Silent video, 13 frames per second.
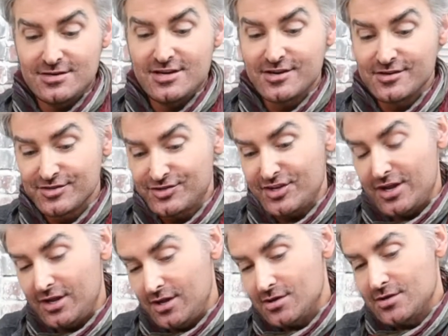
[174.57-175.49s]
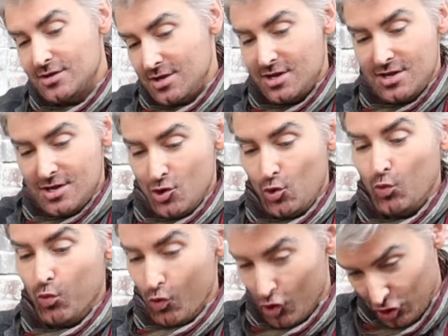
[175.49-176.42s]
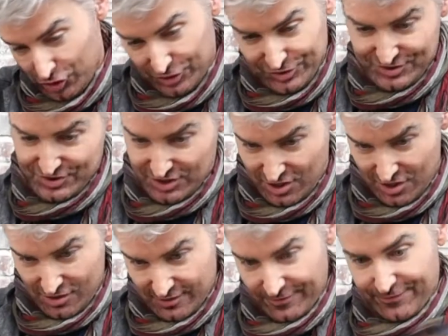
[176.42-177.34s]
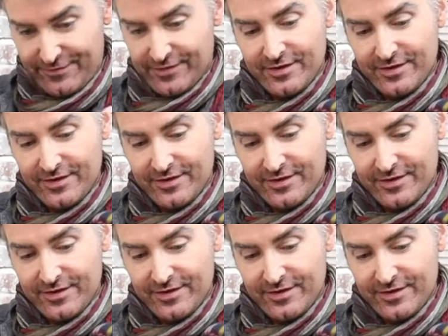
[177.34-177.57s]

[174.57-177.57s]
Here's a wool scarf